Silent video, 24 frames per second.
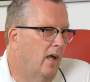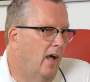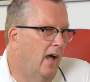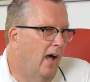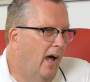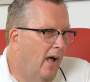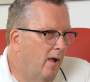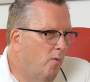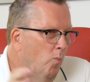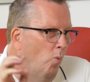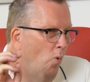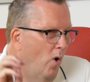
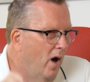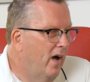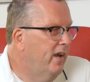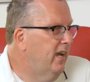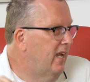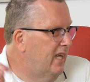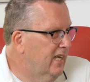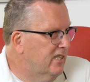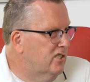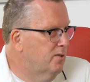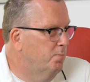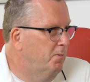I want
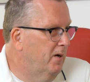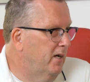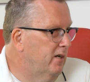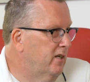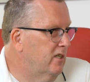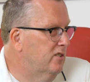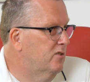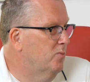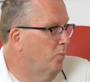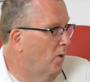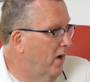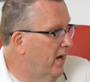to
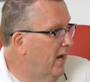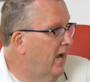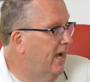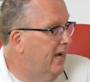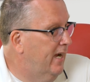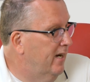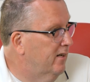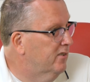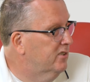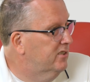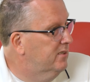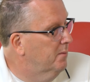experience what I
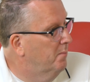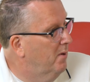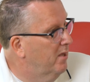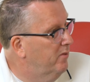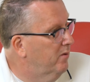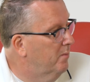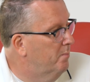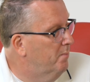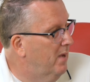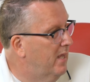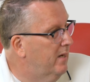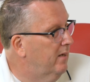hear some
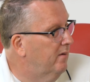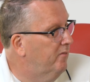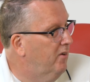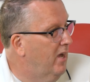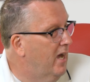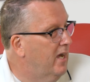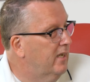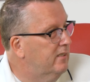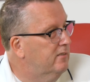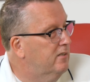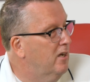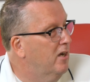other men of
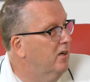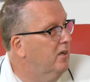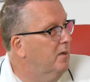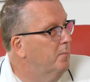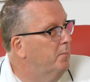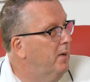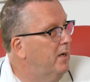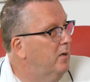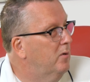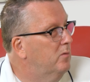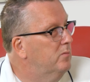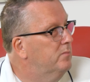God talk
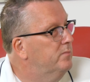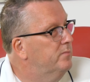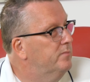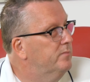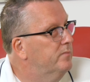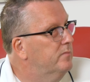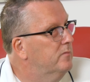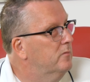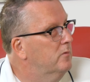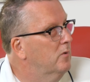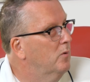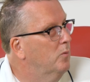about
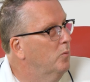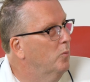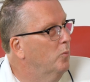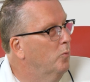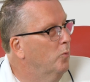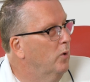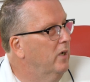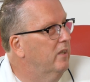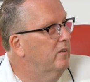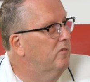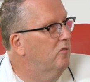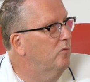
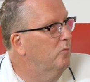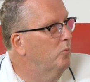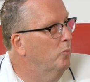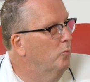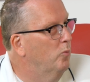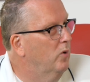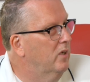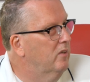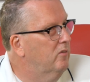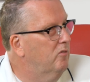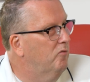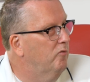with
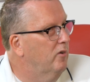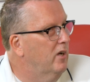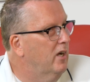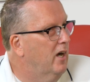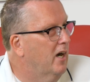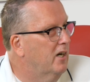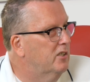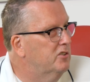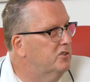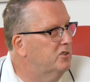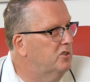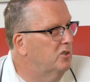with
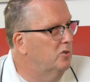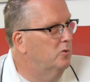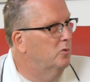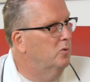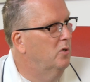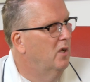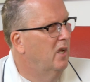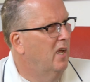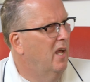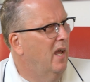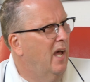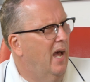regards to
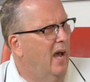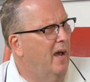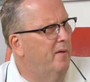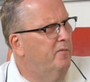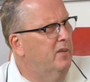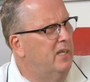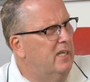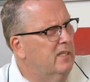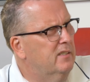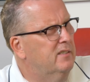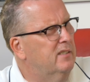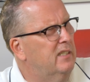
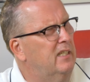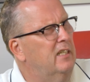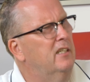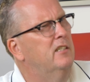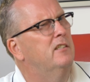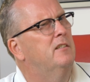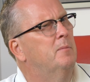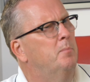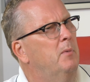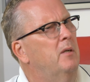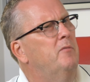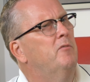having this
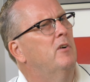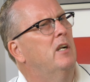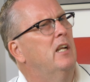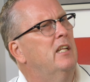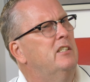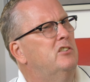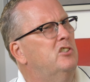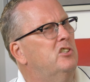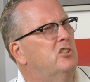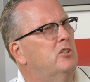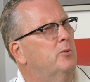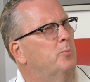intimate
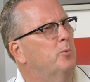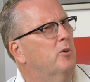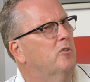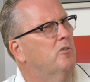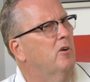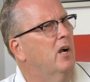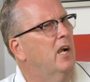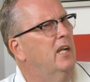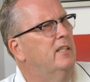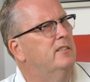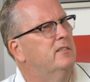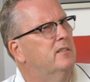relationship with
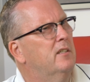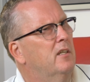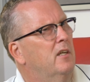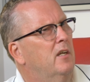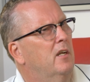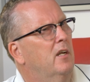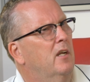Christ.